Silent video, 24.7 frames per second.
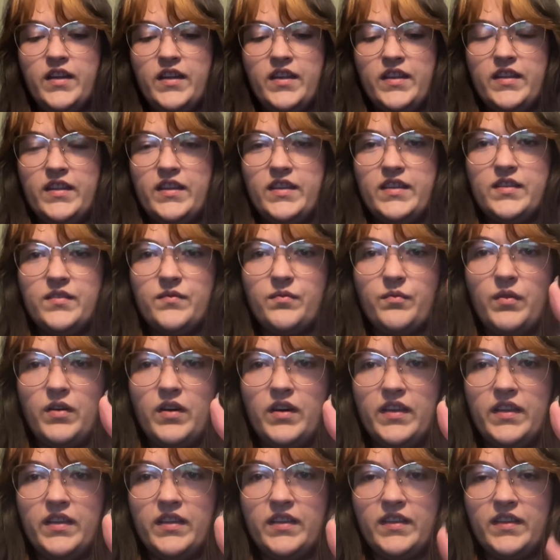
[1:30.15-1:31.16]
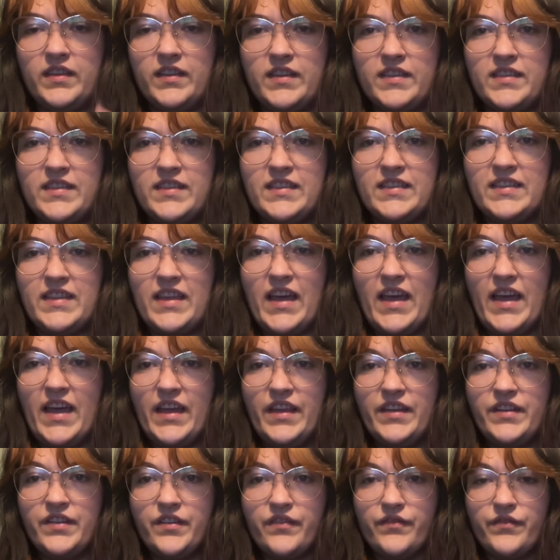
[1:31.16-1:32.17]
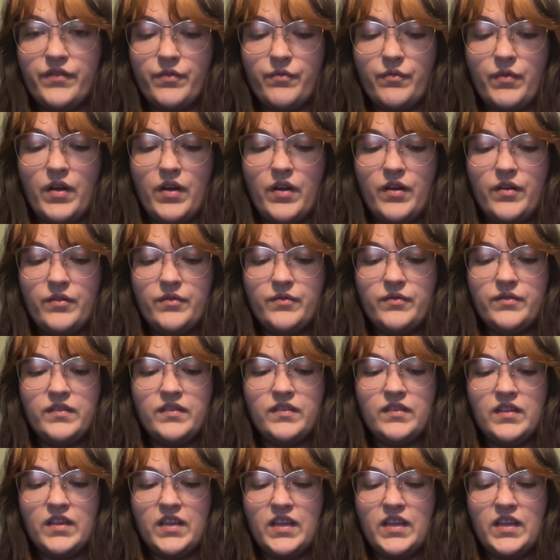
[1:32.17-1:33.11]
This is the end of the rose,